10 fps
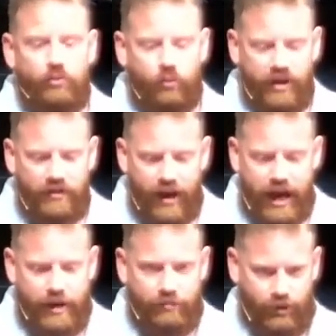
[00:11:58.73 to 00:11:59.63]
with
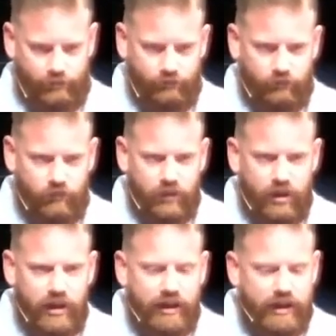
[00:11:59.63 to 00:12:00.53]
Abram,
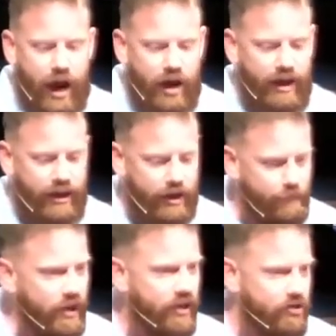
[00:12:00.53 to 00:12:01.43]
God had
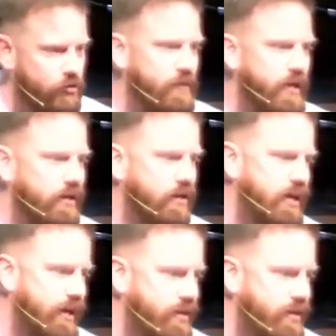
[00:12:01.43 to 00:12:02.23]
committed to being their king.